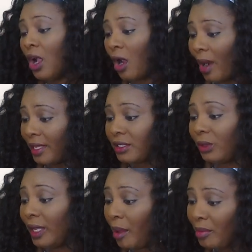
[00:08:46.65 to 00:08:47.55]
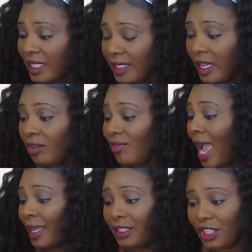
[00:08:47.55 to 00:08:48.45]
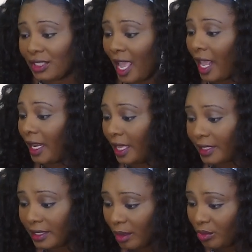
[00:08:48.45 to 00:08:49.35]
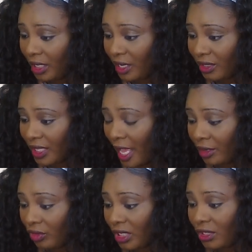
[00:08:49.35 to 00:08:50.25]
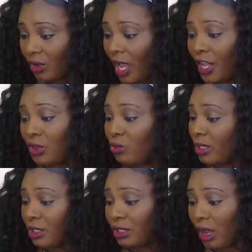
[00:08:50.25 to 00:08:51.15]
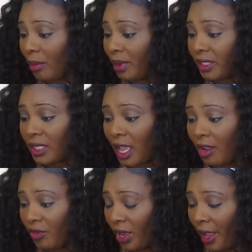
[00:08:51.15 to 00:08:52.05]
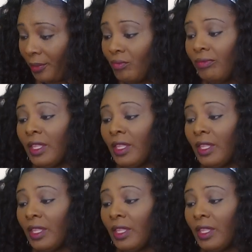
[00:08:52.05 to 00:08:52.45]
All right, so let me see if I can just kind of get something else out of this, okay? You went to Starbucks every day.